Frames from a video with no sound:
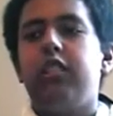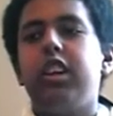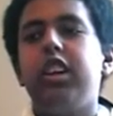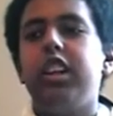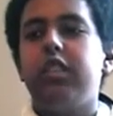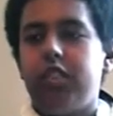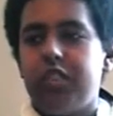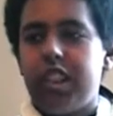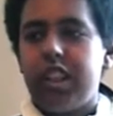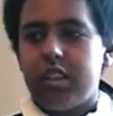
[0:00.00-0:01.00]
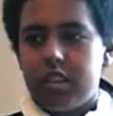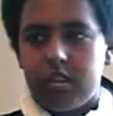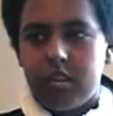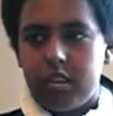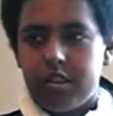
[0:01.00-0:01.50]
My name is Hans
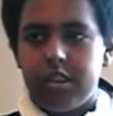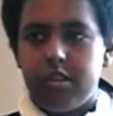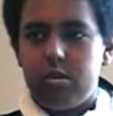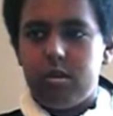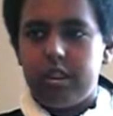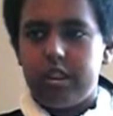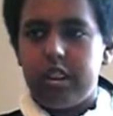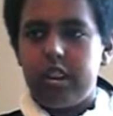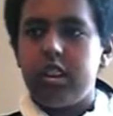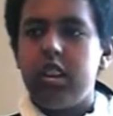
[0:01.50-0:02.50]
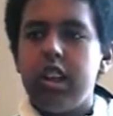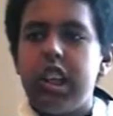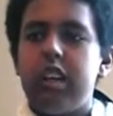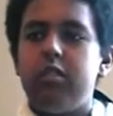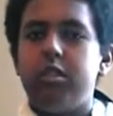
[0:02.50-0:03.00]
Christian Oersted.
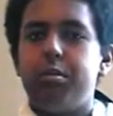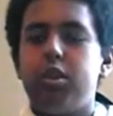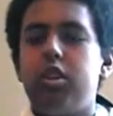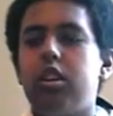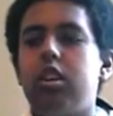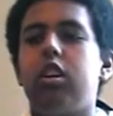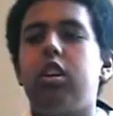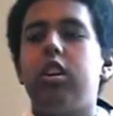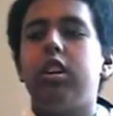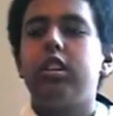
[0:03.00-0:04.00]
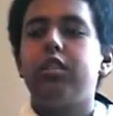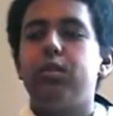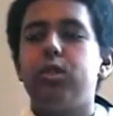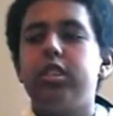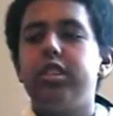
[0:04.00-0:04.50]
I was born on August
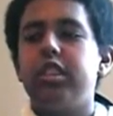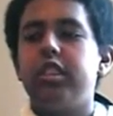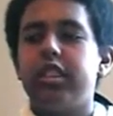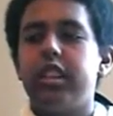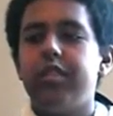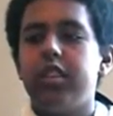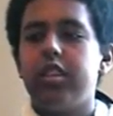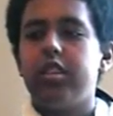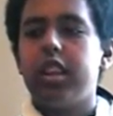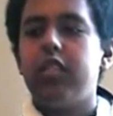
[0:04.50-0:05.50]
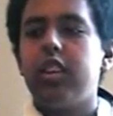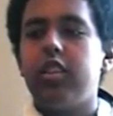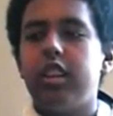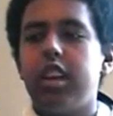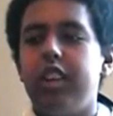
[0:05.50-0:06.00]
14,
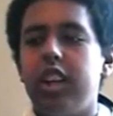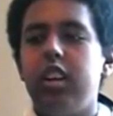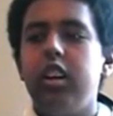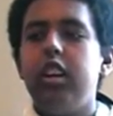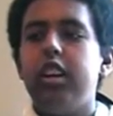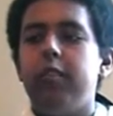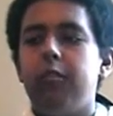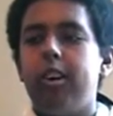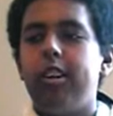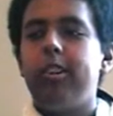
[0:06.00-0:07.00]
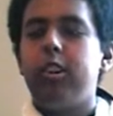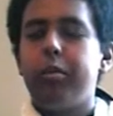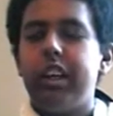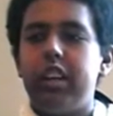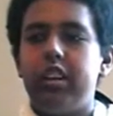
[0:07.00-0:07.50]
1777 in
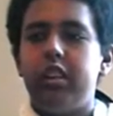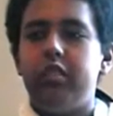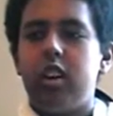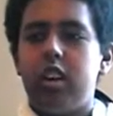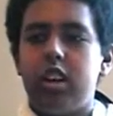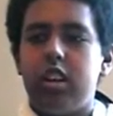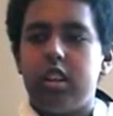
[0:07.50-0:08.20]
Rudkøbing, Denmark.